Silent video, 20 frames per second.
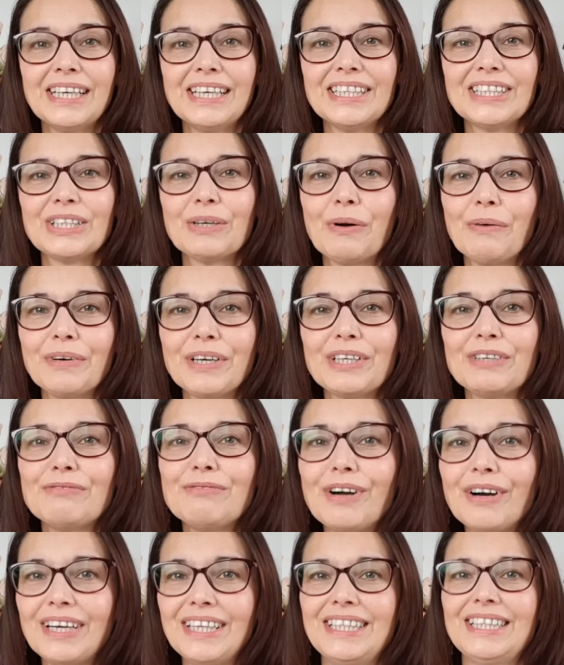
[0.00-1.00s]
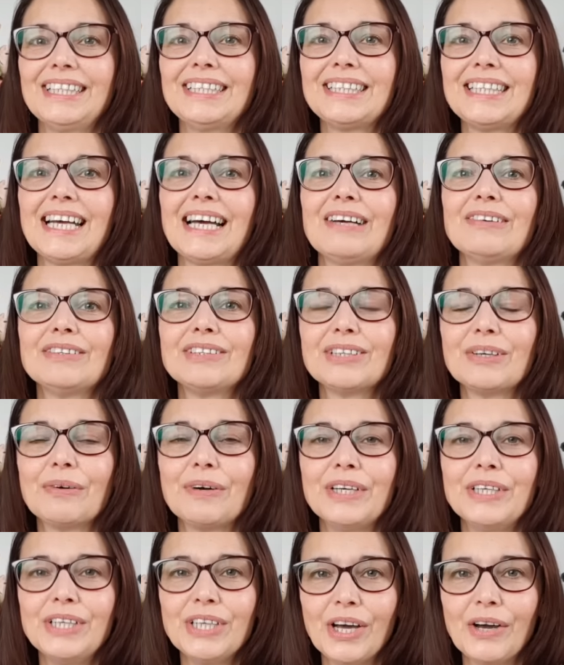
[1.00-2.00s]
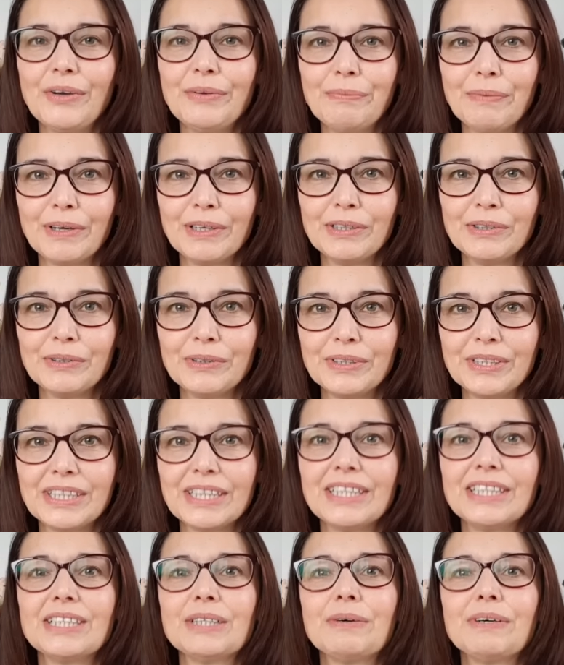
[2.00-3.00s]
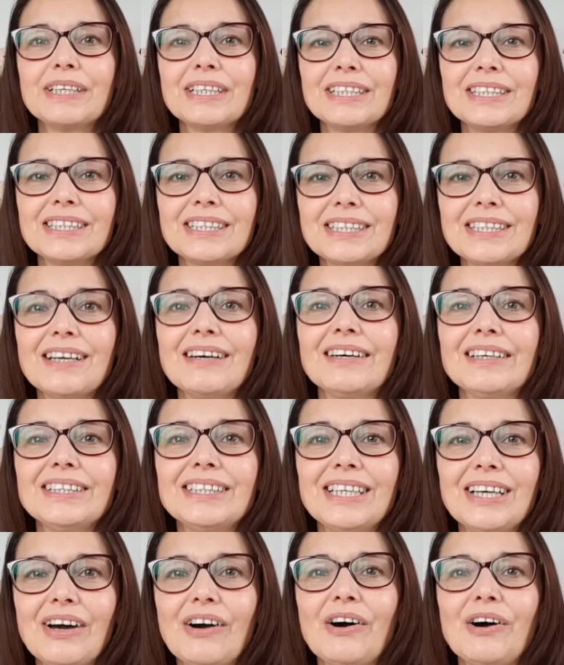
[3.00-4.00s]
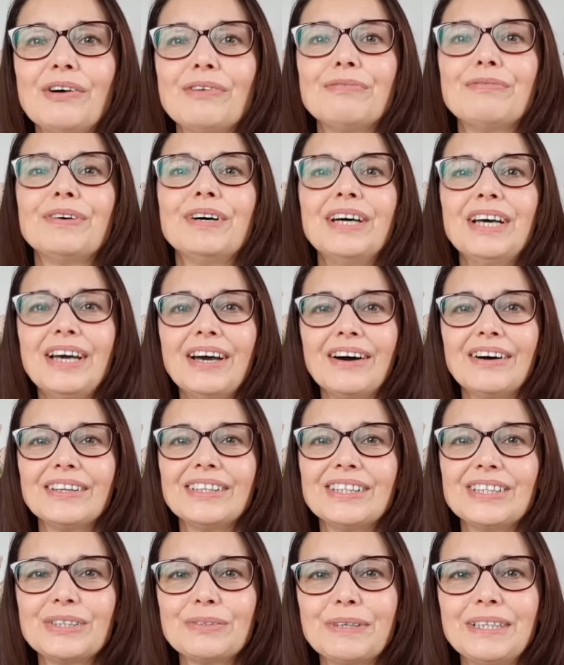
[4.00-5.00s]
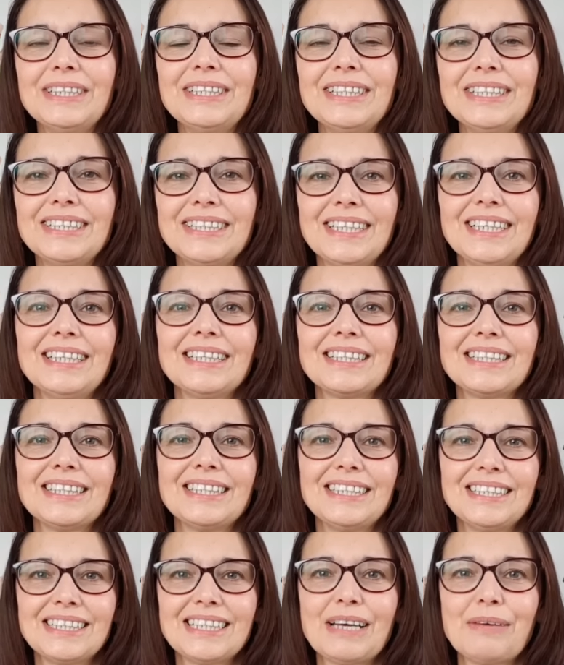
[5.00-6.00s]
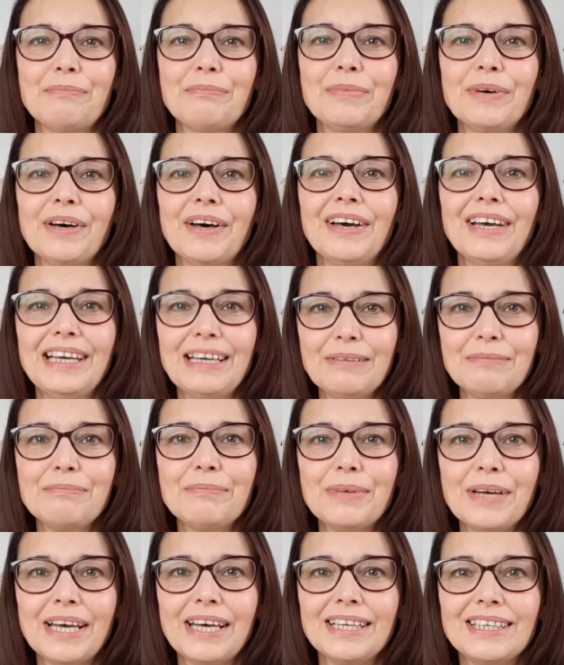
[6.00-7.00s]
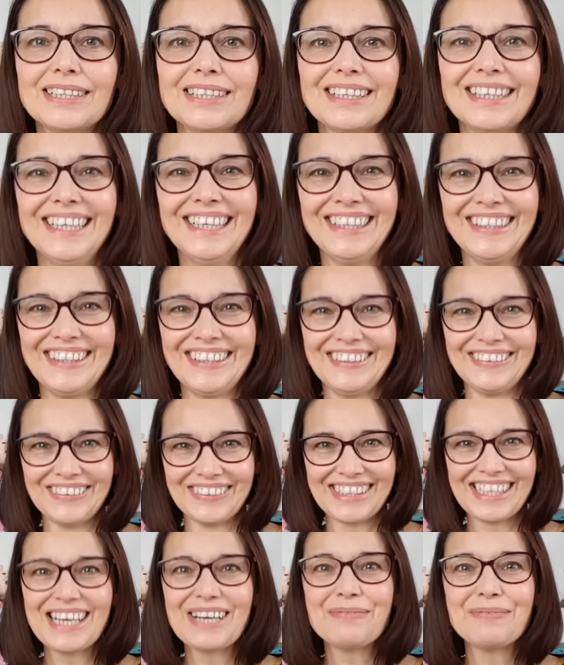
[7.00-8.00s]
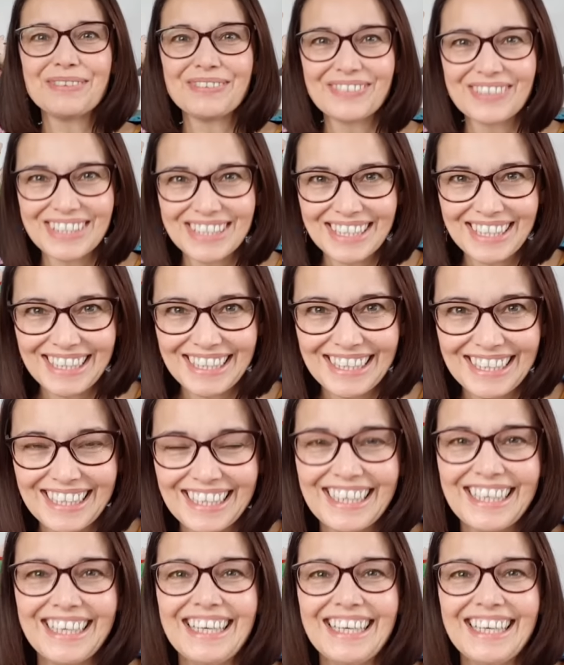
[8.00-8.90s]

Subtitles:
So I'm going to write this down so I know my order, so I can start it off on the 26th of December in bed with a cup of tea.